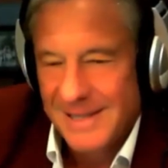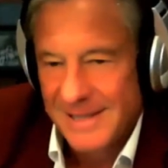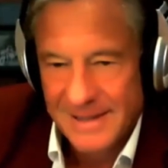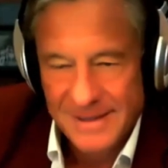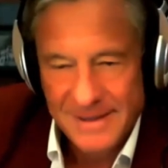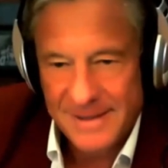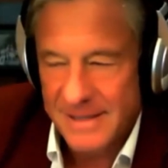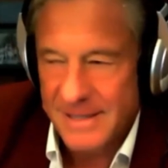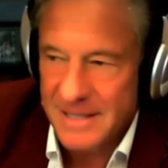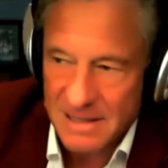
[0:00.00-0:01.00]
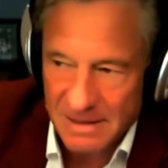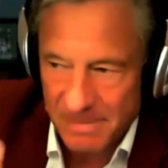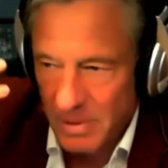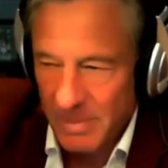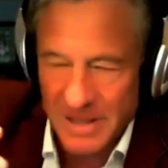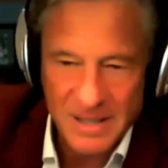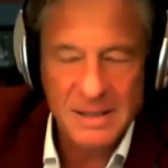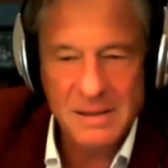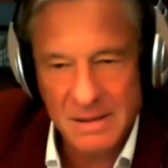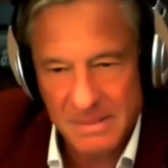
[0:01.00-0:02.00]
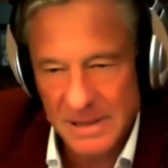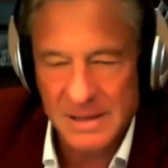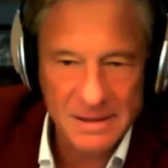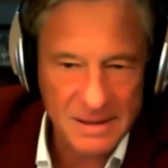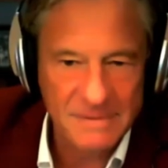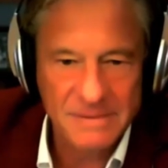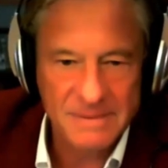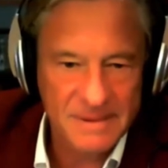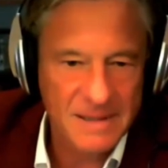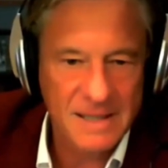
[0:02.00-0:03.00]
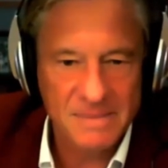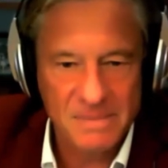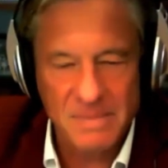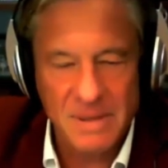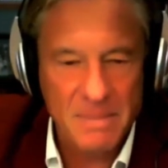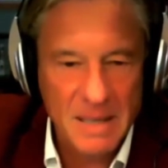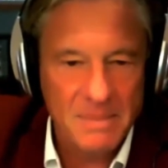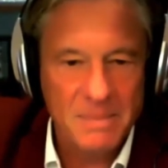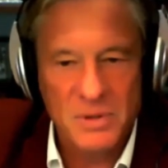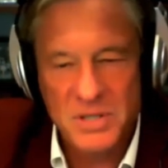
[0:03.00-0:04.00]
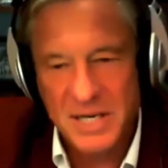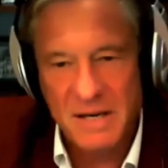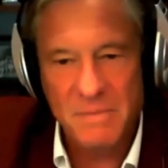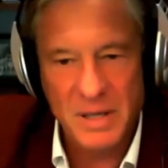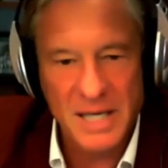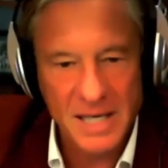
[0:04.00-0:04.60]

Right. You know, he's thought probably thinking, oh my God, I've, you know, my mum was saved by the